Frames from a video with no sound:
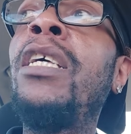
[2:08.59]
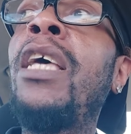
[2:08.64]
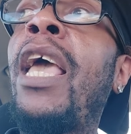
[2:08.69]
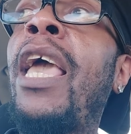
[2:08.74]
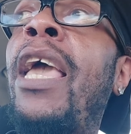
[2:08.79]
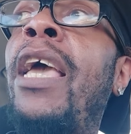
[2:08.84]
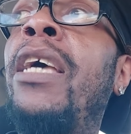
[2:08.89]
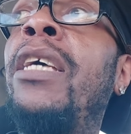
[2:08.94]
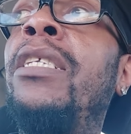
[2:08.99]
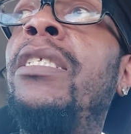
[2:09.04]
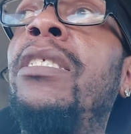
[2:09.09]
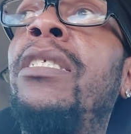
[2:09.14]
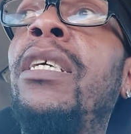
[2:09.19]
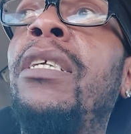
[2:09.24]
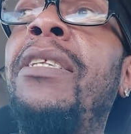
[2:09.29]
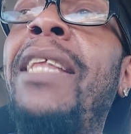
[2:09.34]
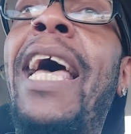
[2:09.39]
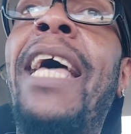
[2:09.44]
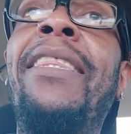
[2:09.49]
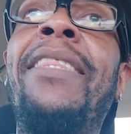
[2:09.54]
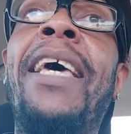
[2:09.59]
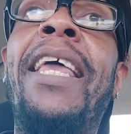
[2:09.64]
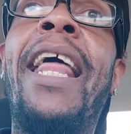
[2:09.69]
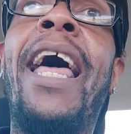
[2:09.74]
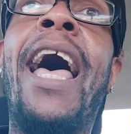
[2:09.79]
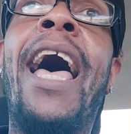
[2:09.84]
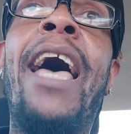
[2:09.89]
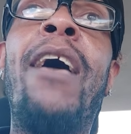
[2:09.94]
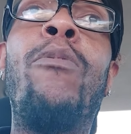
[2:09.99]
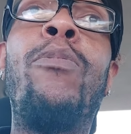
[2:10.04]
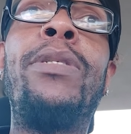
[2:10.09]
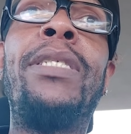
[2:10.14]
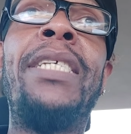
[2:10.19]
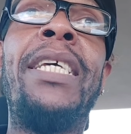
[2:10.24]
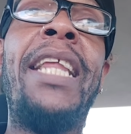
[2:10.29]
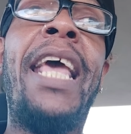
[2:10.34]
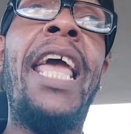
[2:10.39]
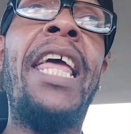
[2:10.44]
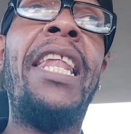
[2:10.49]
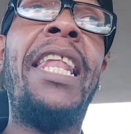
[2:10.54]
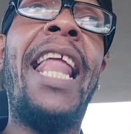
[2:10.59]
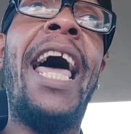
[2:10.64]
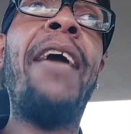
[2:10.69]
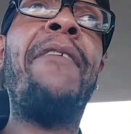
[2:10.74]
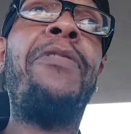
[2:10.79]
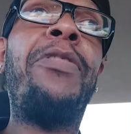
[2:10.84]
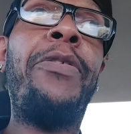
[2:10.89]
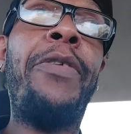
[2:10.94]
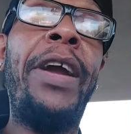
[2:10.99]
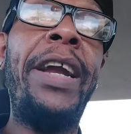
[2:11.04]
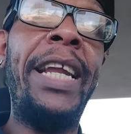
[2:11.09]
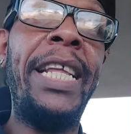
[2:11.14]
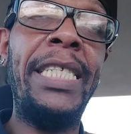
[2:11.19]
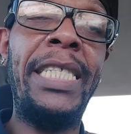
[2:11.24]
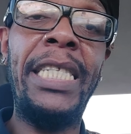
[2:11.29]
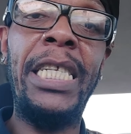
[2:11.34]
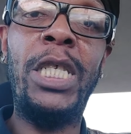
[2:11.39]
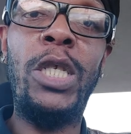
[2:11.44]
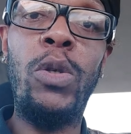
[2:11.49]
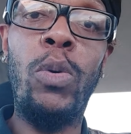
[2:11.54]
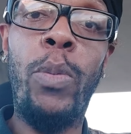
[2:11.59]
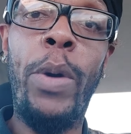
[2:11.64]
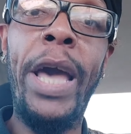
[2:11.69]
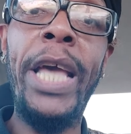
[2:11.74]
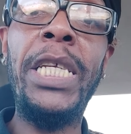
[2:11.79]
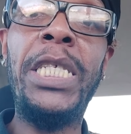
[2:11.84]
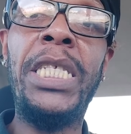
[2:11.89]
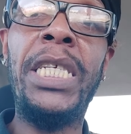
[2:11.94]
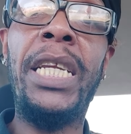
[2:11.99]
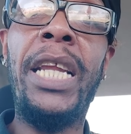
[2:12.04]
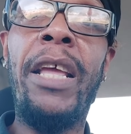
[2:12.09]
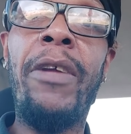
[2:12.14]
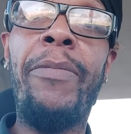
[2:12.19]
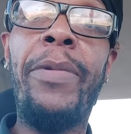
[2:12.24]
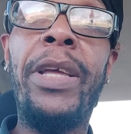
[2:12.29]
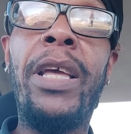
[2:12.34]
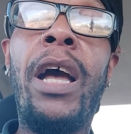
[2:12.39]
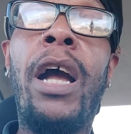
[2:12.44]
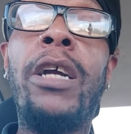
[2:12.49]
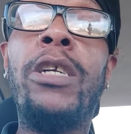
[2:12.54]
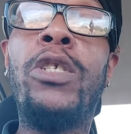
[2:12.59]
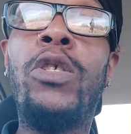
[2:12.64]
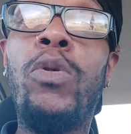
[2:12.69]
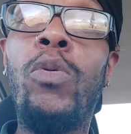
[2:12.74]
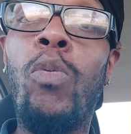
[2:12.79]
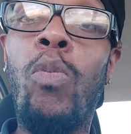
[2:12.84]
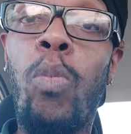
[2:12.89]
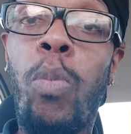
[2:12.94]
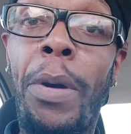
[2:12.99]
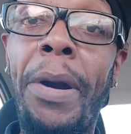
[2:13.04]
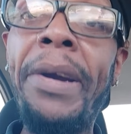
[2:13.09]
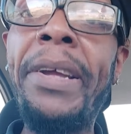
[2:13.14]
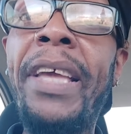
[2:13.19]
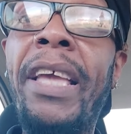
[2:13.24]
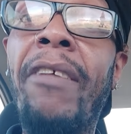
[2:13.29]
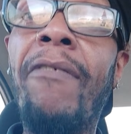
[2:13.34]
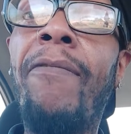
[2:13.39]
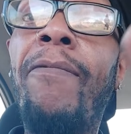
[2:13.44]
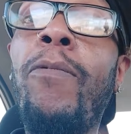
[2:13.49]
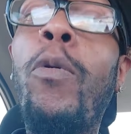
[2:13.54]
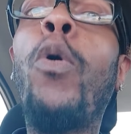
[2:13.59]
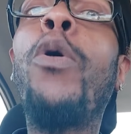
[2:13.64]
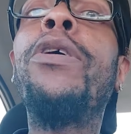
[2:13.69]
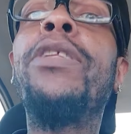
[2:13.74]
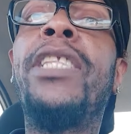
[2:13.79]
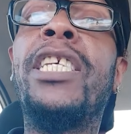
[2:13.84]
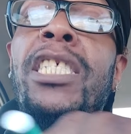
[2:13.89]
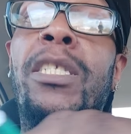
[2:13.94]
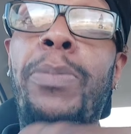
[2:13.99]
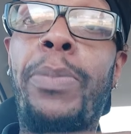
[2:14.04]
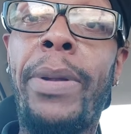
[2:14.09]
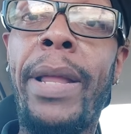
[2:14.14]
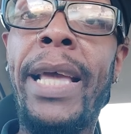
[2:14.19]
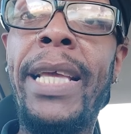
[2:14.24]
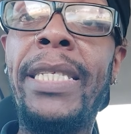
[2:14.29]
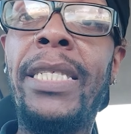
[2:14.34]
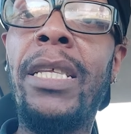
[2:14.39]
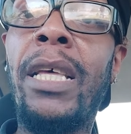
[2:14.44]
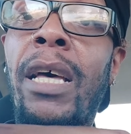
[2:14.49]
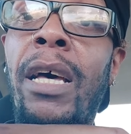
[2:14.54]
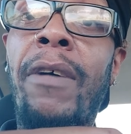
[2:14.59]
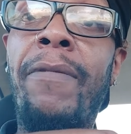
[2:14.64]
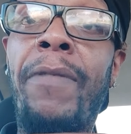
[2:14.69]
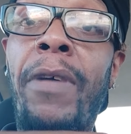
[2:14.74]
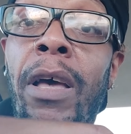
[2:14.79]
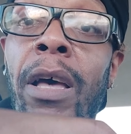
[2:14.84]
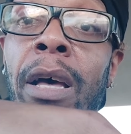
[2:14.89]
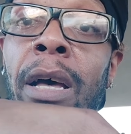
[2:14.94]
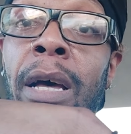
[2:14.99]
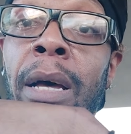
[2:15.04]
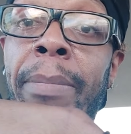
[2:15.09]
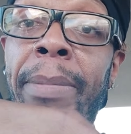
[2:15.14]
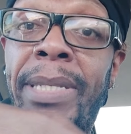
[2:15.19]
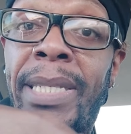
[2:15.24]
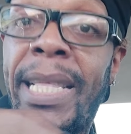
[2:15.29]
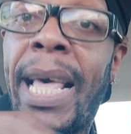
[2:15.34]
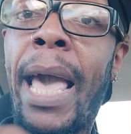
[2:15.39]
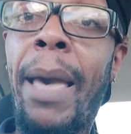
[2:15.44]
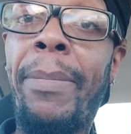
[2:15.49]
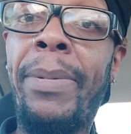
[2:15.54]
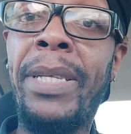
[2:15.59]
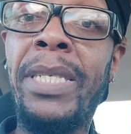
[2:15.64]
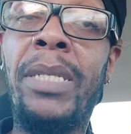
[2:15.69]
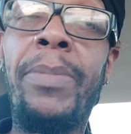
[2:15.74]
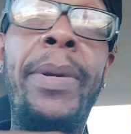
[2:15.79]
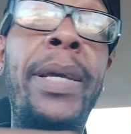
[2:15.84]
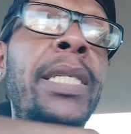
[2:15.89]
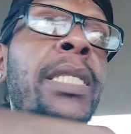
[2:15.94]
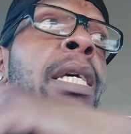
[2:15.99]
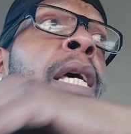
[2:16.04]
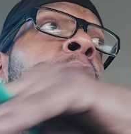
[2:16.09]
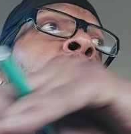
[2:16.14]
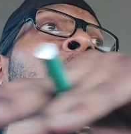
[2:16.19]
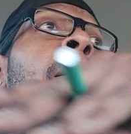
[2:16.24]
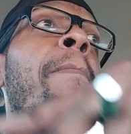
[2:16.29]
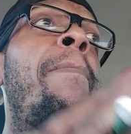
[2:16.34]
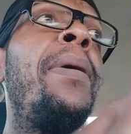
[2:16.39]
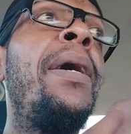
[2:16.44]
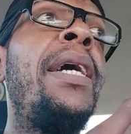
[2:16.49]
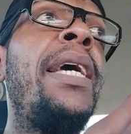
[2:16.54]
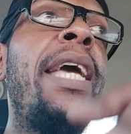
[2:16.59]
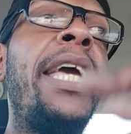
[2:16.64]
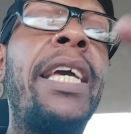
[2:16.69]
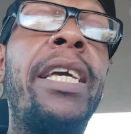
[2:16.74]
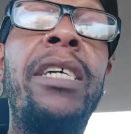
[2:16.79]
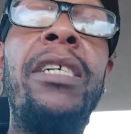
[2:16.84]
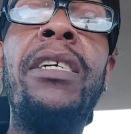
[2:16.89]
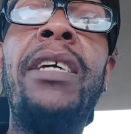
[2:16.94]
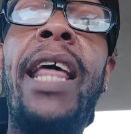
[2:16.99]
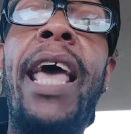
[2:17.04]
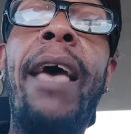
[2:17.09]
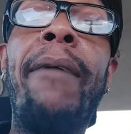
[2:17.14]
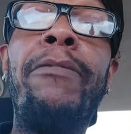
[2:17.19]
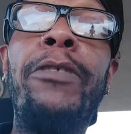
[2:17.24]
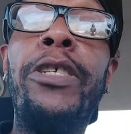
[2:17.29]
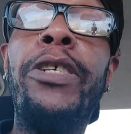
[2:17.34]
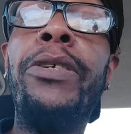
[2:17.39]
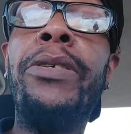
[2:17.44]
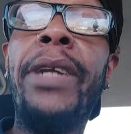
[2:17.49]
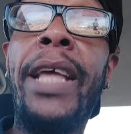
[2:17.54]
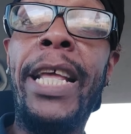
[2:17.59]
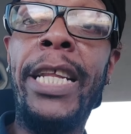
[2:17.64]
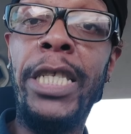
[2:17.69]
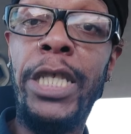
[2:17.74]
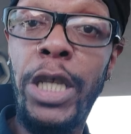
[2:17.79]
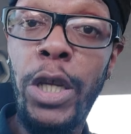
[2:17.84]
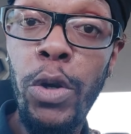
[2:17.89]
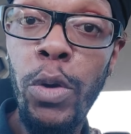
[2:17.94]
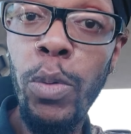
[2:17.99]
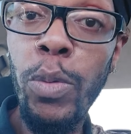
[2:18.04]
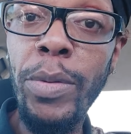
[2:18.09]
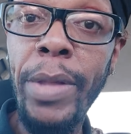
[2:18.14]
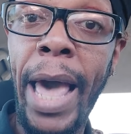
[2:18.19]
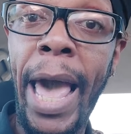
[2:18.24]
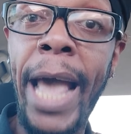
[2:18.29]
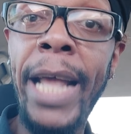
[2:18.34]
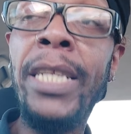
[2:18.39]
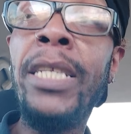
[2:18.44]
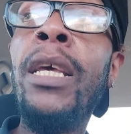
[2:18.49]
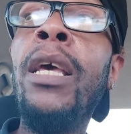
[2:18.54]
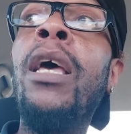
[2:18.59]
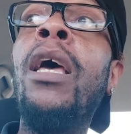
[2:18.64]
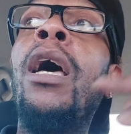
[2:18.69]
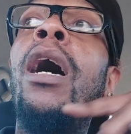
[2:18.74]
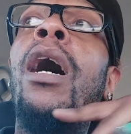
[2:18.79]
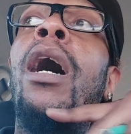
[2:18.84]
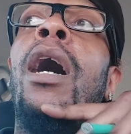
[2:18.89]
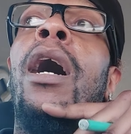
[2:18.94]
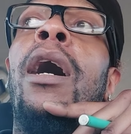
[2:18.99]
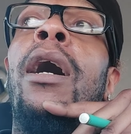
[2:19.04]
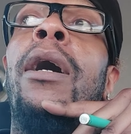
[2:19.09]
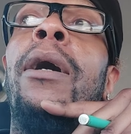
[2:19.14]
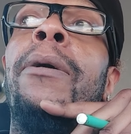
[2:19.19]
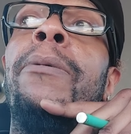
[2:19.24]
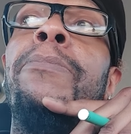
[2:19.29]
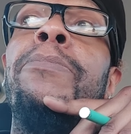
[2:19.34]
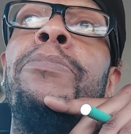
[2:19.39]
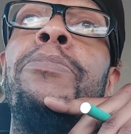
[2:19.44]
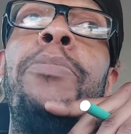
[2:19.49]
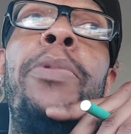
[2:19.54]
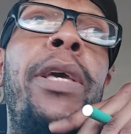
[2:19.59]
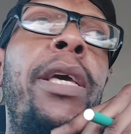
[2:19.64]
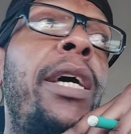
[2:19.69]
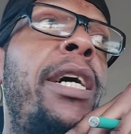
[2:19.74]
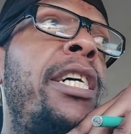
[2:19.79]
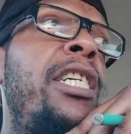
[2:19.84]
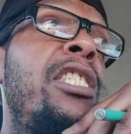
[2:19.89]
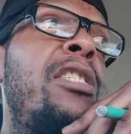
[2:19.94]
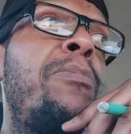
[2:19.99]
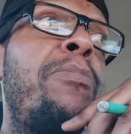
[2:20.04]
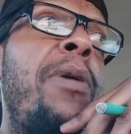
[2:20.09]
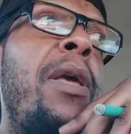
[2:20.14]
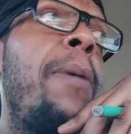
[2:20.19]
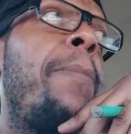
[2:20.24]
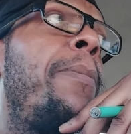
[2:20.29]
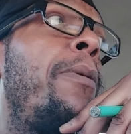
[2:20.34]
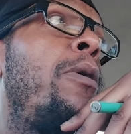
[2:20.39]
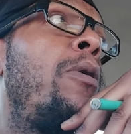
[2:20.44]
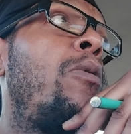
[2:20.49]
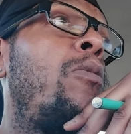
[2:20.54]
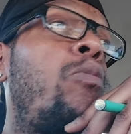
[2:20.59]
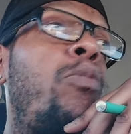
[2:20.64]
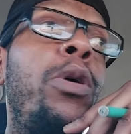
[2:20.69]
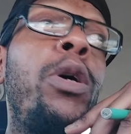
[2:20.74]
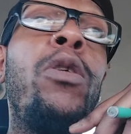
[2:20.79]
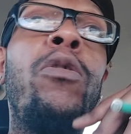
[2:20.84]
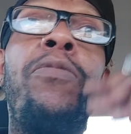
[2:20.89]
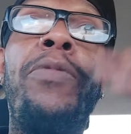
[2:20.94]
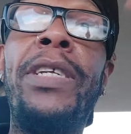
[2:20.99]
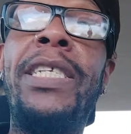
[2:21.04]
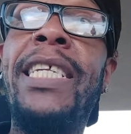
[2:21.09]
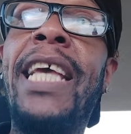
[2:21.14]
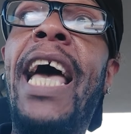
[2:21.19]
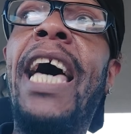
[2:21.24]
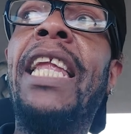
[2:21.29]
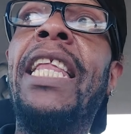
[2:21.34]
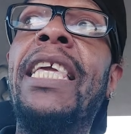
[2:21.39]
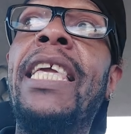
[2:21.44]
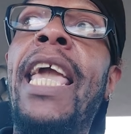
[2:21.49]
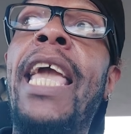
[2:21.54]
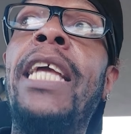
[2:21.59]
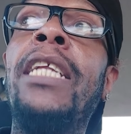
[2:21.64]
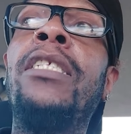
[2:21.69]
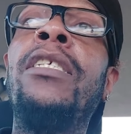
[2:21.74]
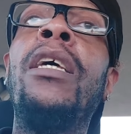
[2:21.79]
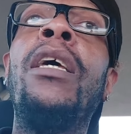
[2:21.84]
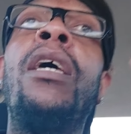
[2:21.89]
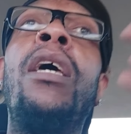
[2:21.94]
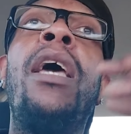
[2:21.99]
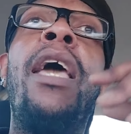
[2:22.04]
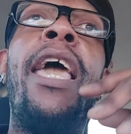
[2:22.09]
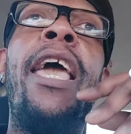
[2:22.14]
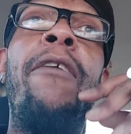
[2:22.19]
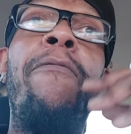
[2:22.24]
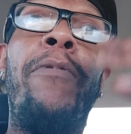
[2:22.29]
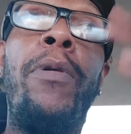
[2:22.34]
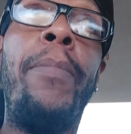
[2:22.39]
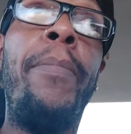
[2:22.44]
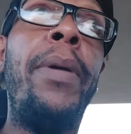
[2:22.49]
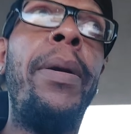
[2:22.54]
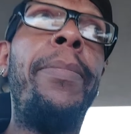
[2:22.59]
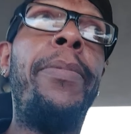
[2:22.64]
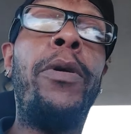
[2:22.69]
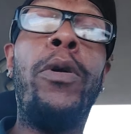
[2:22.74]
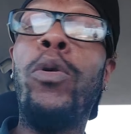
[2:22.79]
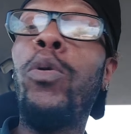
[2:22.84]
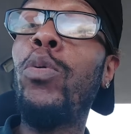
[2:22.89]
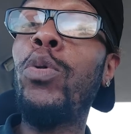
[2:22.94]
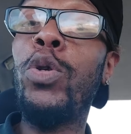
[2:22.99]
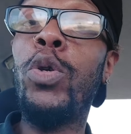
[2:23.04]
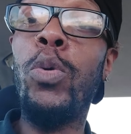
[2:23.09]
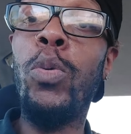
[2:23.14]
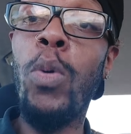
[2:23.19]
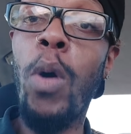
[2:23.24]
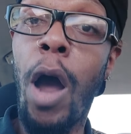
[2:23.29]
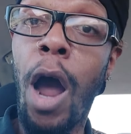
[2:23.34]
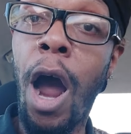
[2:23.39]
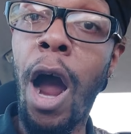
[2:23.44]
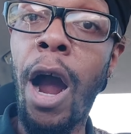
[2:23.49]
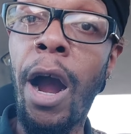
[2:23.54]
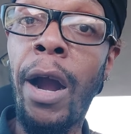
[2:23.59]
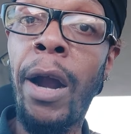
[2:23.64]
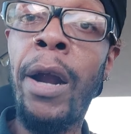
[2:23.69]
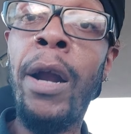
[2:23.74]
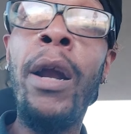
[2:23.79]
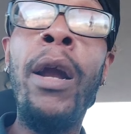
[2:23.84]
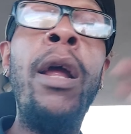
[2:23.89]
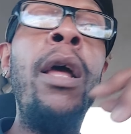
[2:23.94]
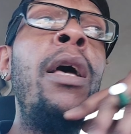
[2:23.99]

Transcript: And not that I was in a life threatening situation in regard to working for this place of um, establishment, but it could have turned into that um, because people will retaliate and remember who you are.